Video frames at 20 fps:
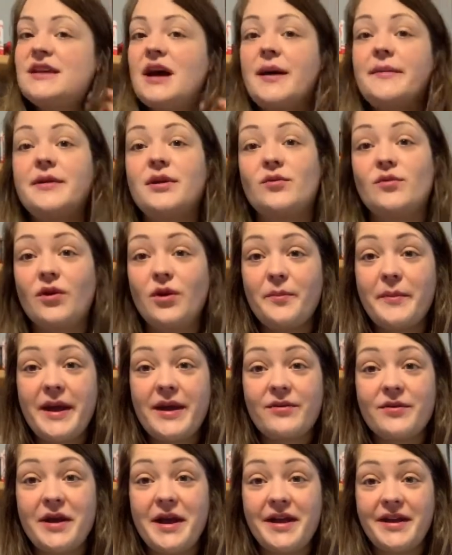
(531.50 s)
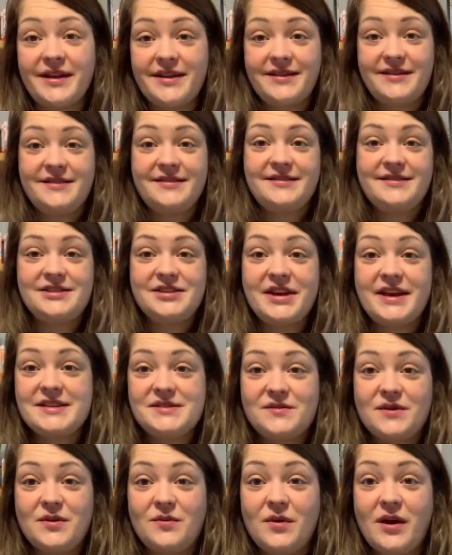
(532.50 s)
I'm gonna roll my rug. You
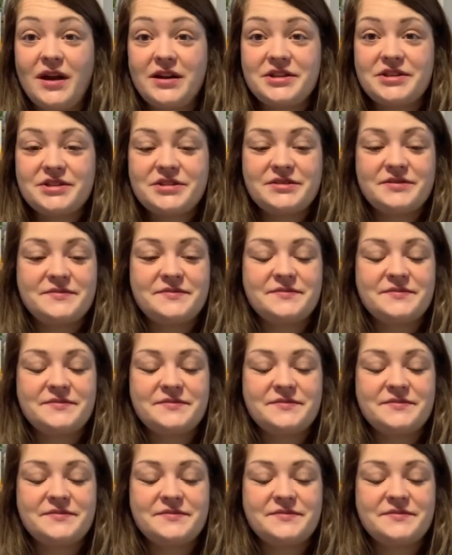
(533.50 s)
guys wanna watch?